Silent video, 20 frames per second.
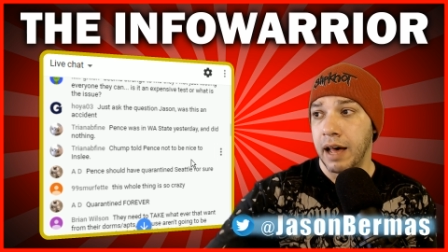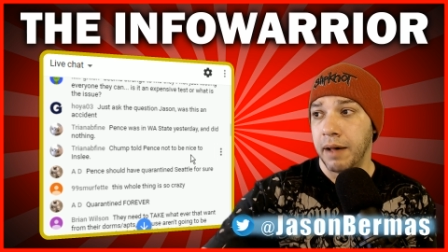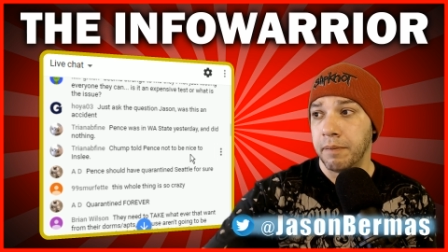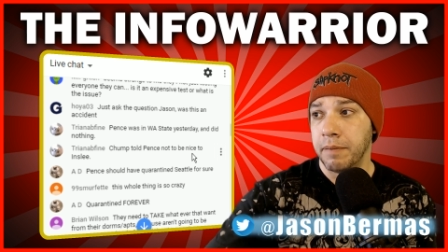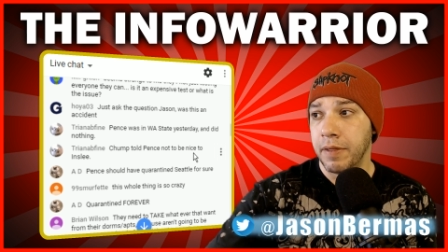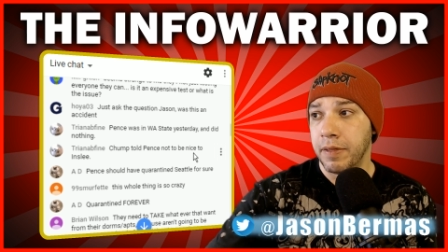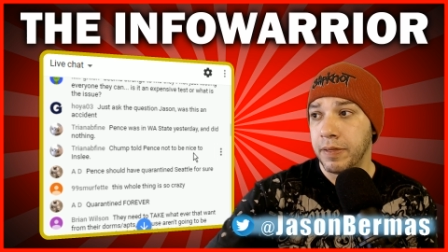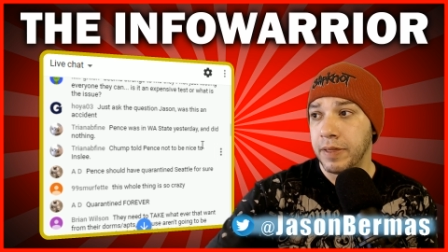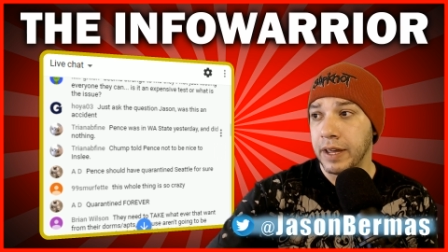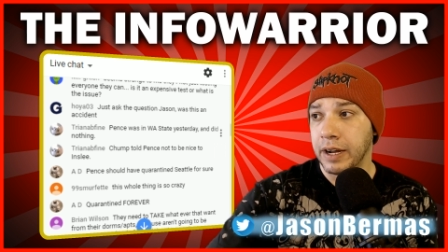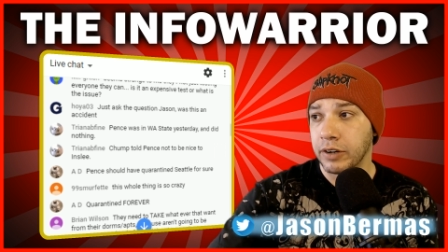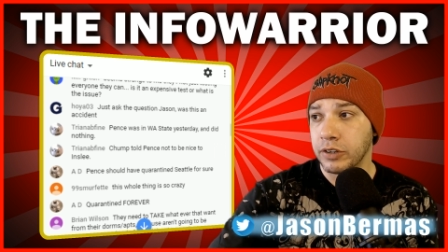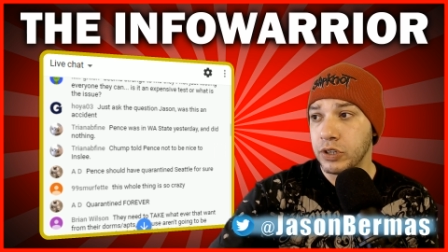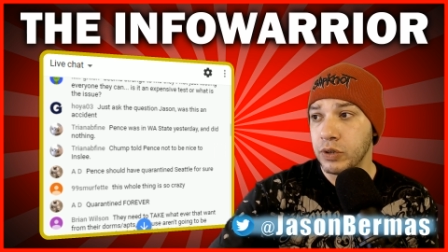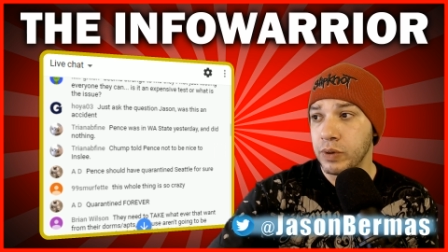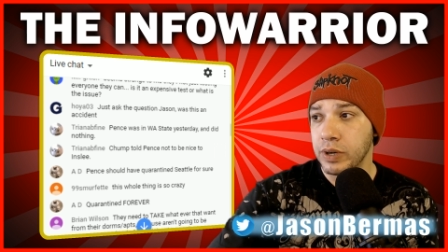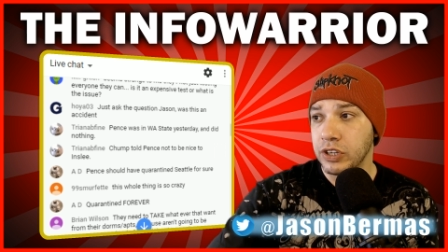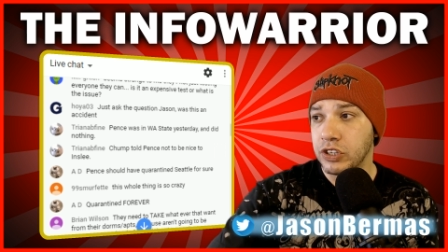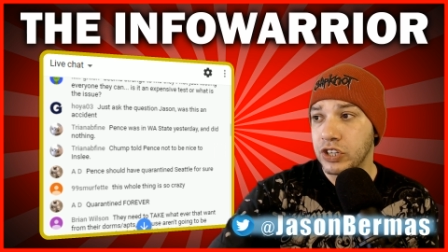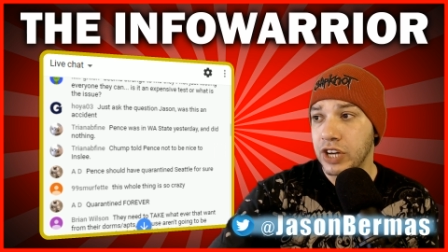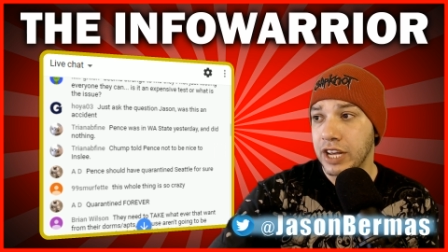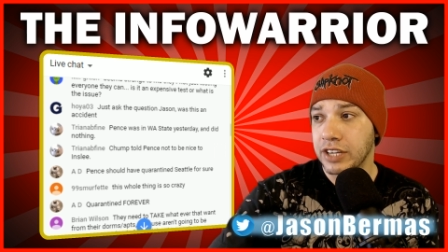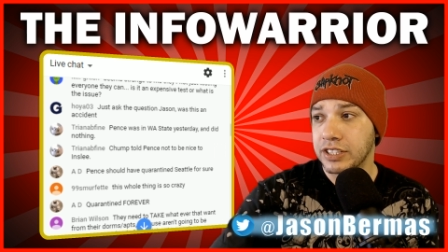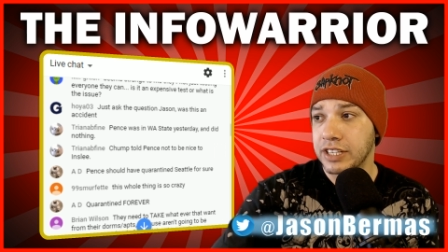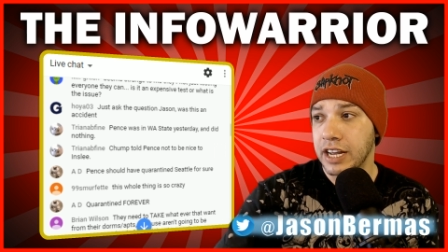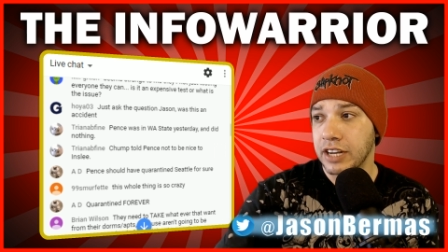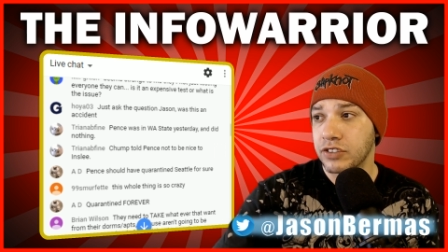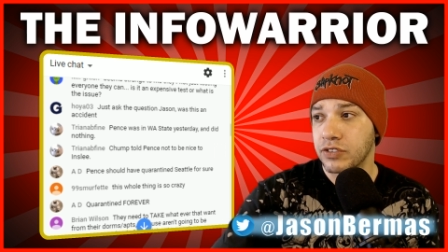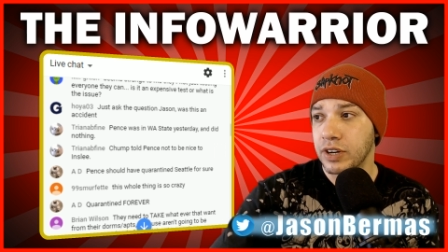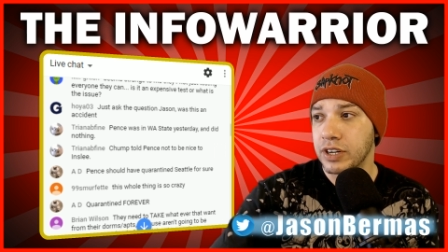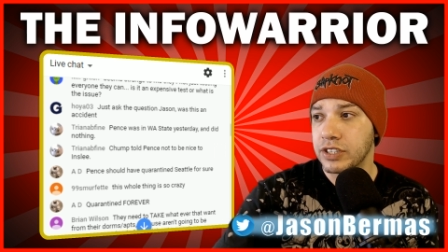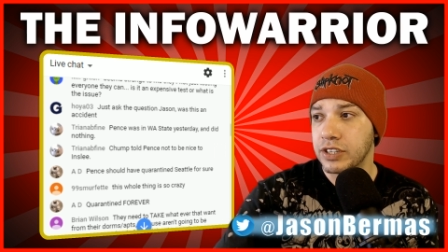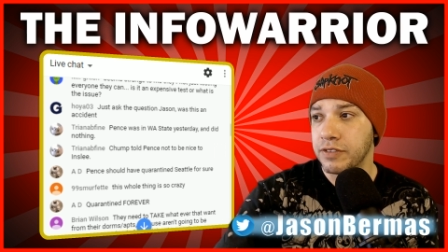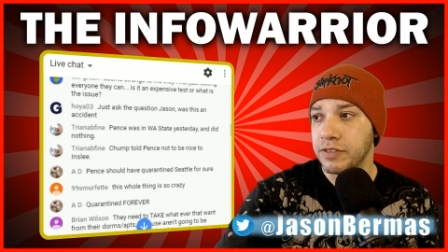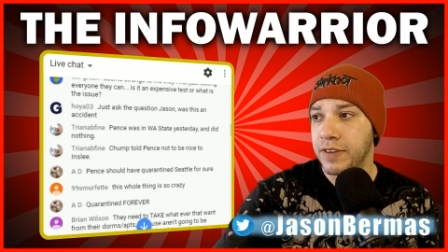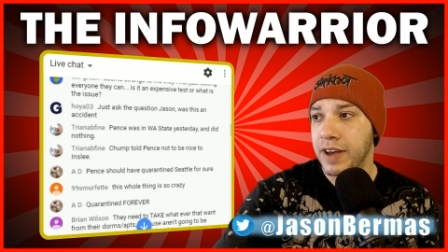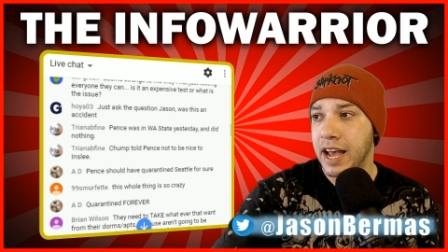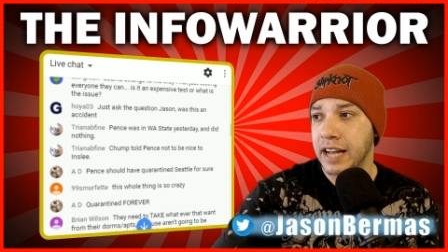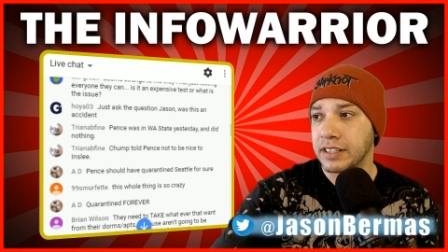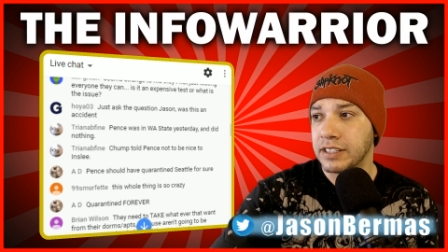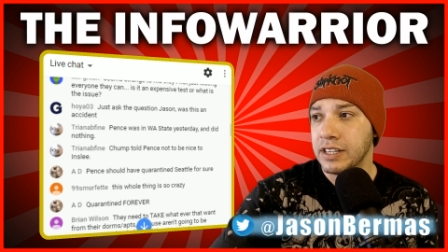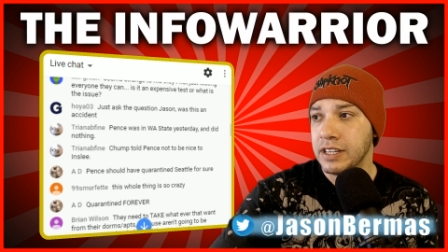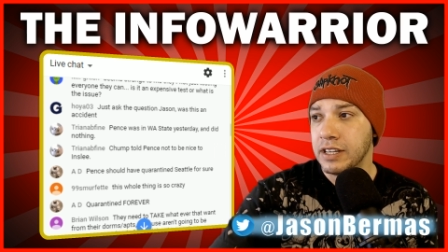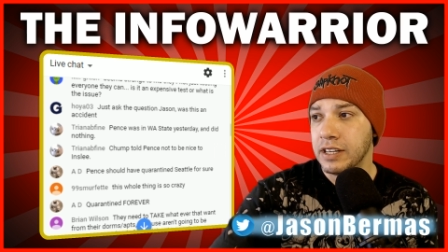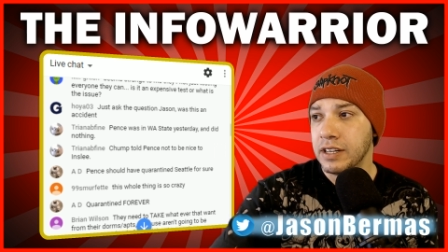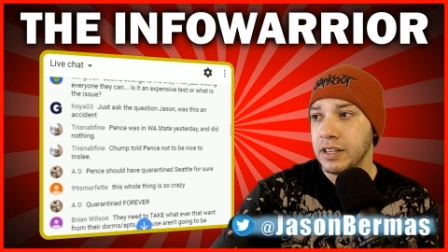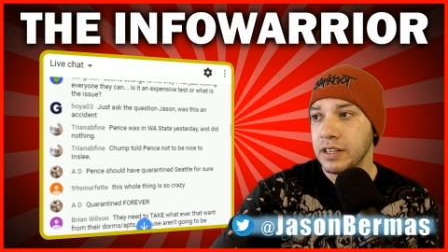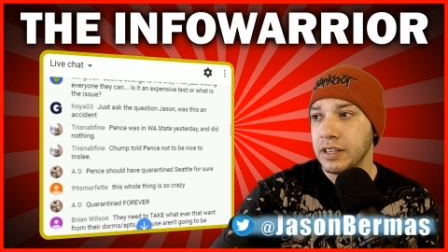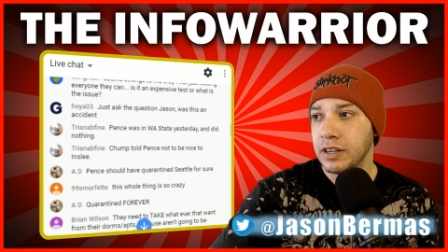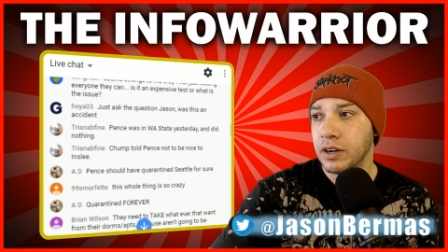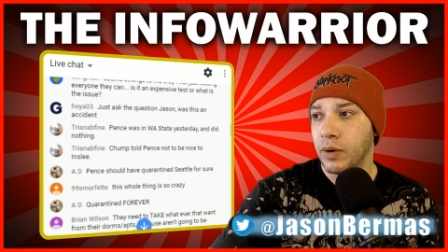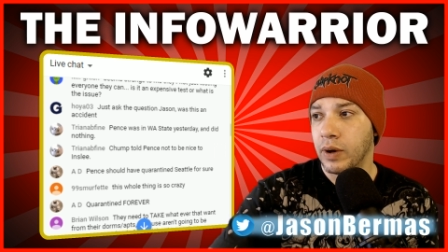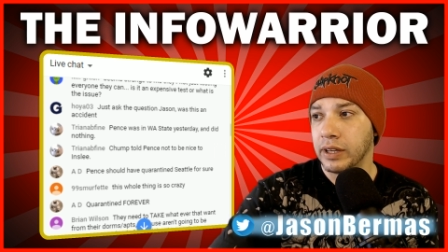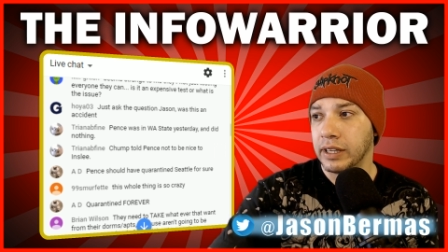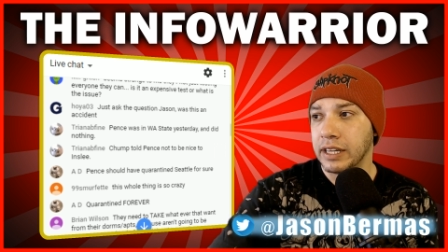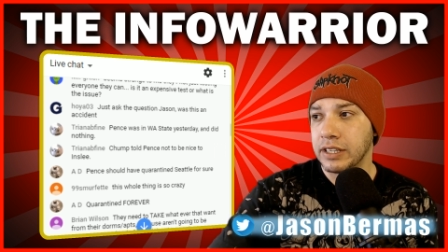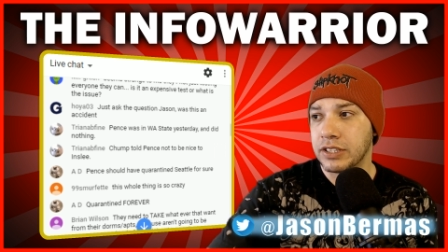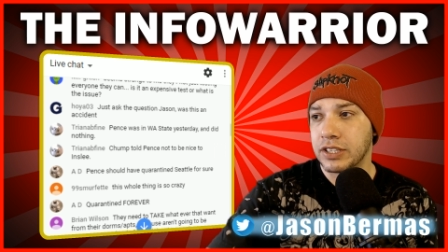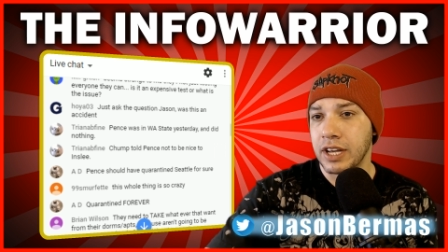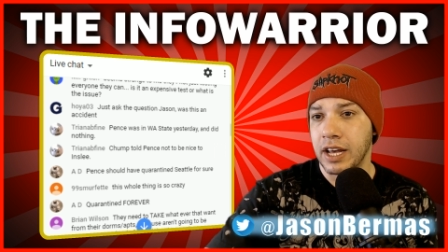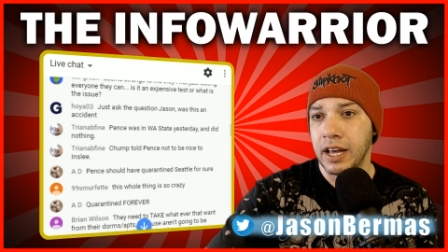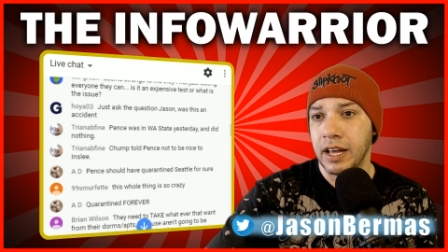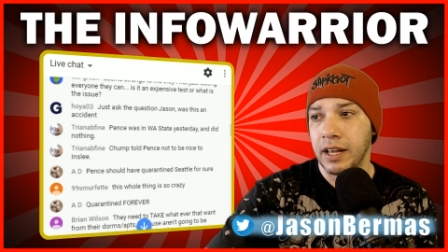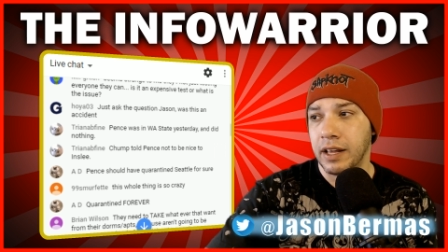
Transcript: they're doing chest x-rays. In fact, you know what? Let's, when